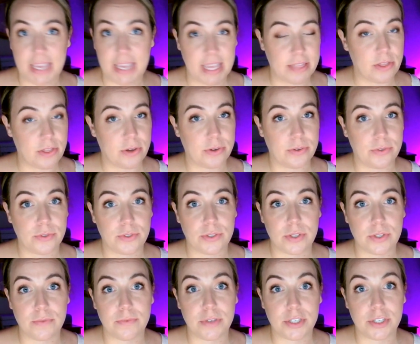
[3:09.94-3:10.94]
get
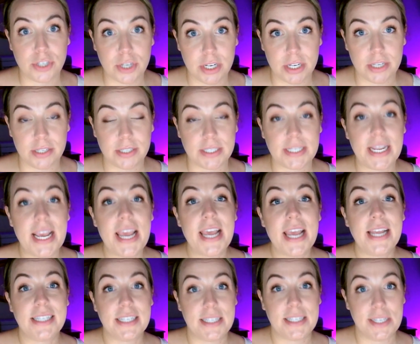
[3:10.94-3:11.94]
those returned
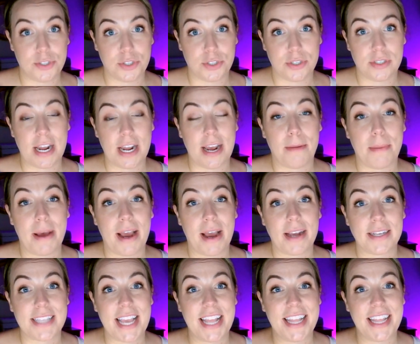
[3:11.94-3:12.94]
to Teacher Style
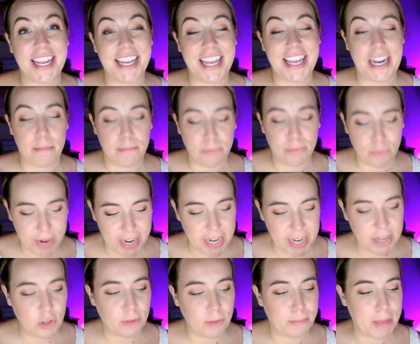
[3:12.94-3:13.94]
Box and then get a
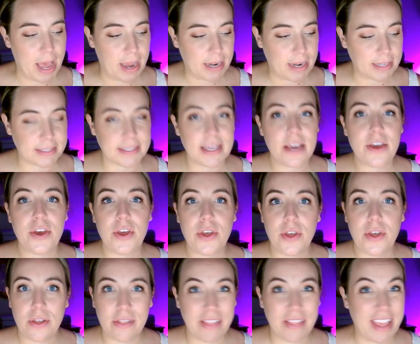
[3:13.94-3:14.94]
brand new box
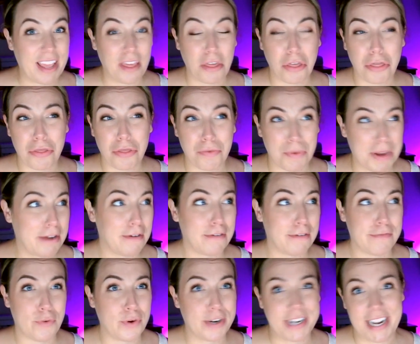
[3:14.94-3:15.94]
like 3 or
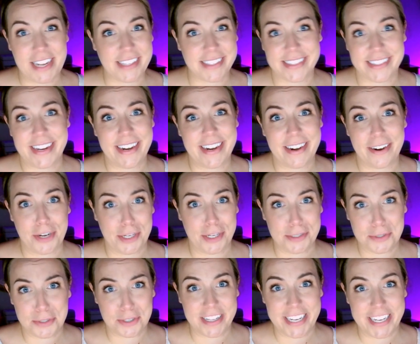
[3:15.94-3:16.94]
4 days later
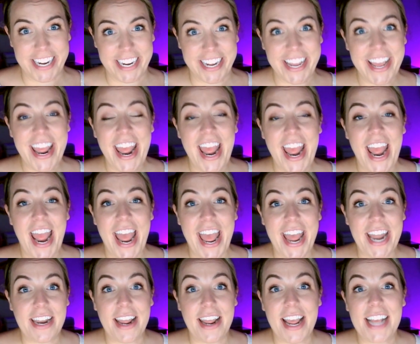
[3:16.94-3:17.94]
usually.
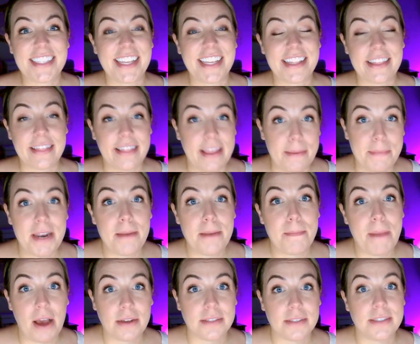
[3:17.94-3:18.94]
And it's unlimited
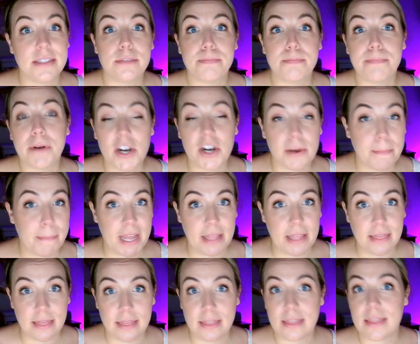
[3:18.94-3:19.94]
boxes per
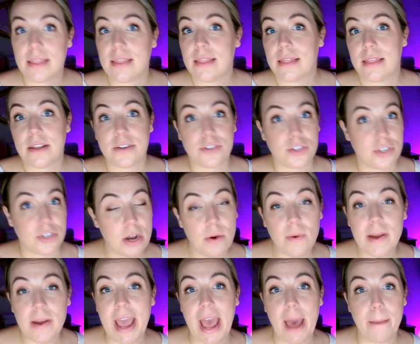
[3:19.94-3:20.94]
month. There's no
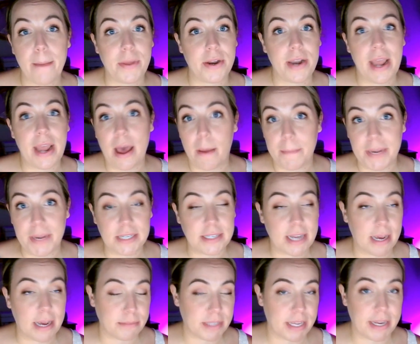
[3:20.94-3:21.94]
cap on how many
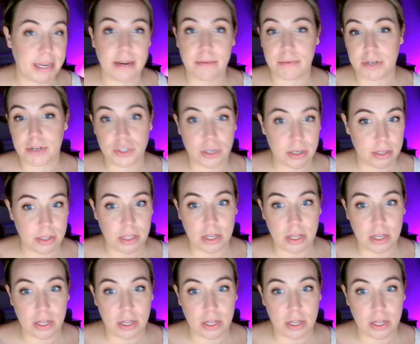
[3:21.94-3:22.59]
times I can return the